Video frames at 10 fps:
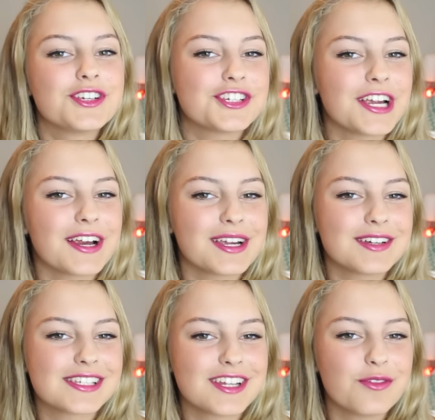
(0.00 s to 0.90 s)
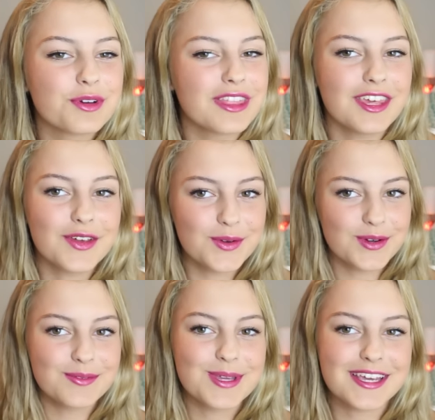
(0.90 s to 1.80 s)
sharing this stuff with
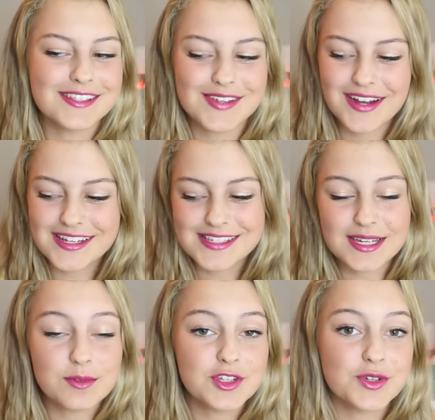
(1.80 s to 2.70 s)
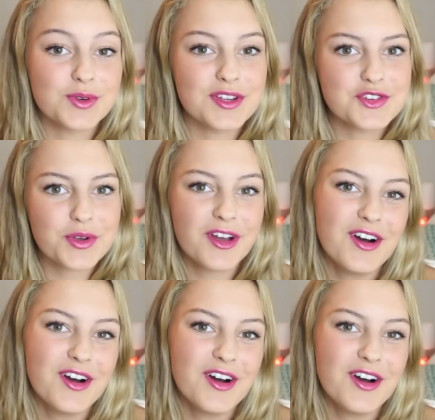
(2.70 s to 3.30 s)
you because you guys seem to enjoy